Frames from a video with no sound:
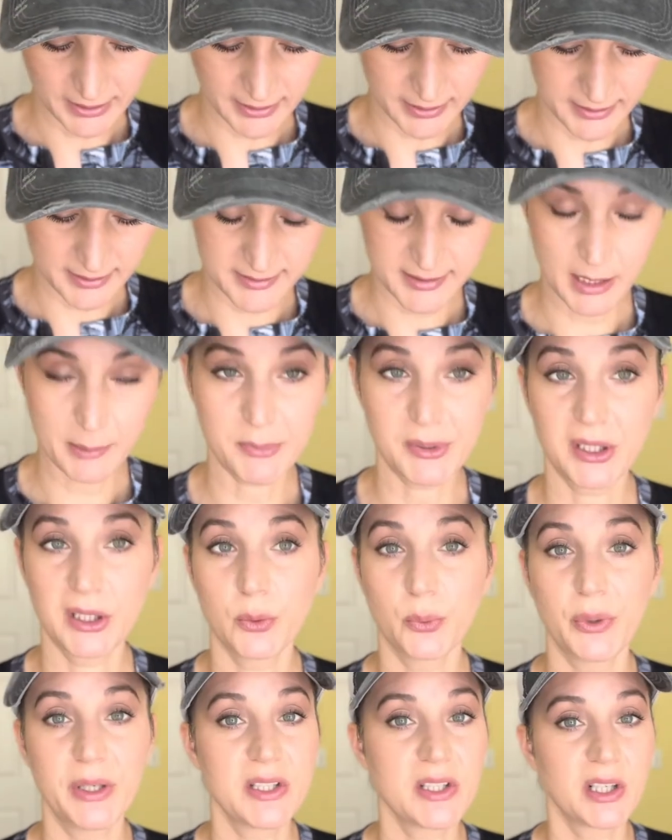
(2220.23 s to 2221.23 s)
Summer,
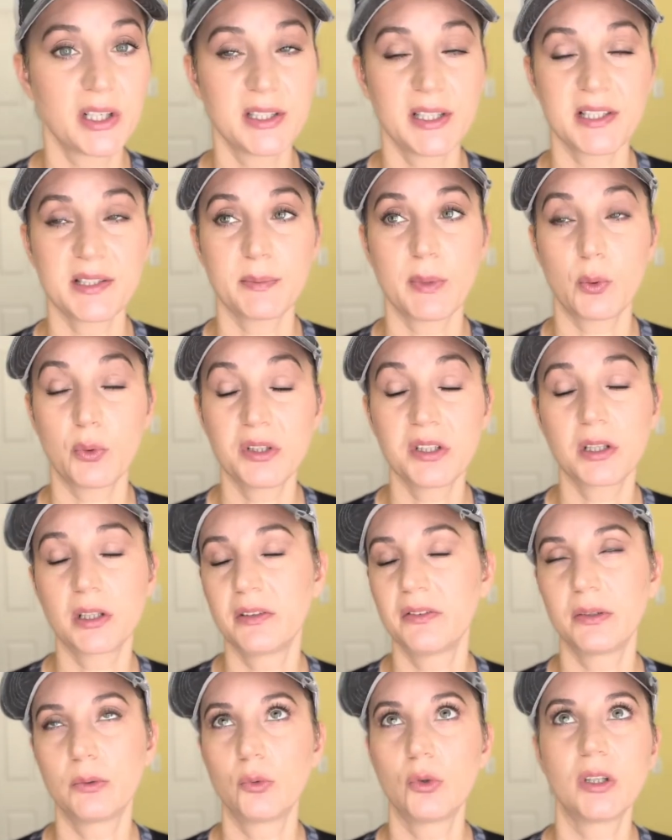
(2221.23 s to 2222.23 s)
winter, that's my winter
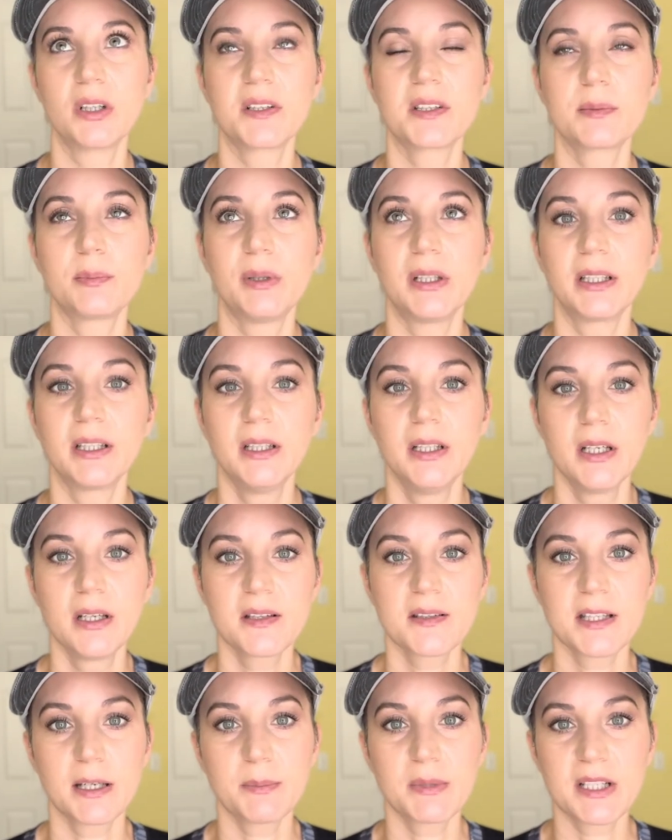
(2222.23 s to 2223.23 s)
even worse, but
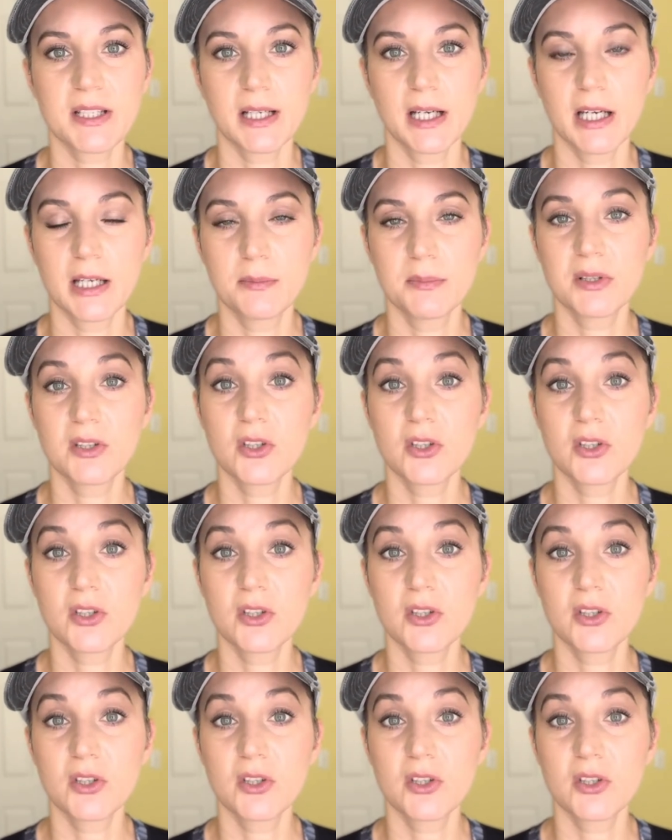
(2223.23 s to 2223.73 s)
summertime